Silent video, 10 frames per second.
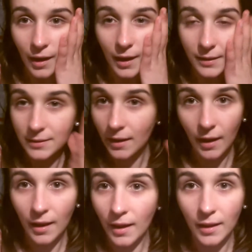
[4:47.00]
The
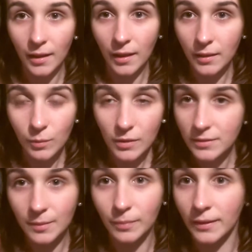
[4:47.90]

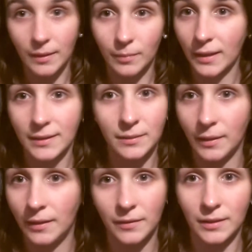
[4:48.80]
world's a brilliant place we
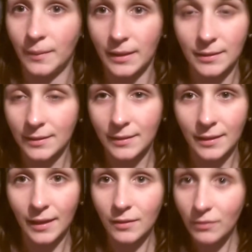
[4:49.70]
live in, man.
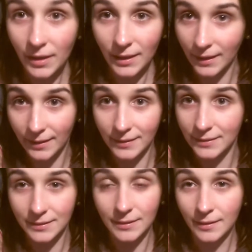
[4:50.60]
It really
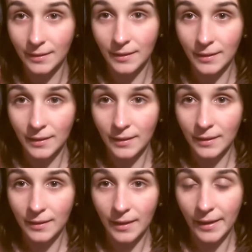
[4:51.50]
is.
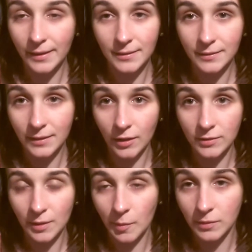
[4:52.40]
And, you know,
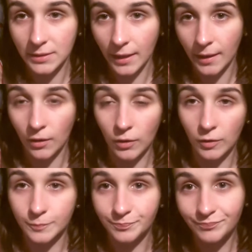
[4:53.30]
some people say, oh,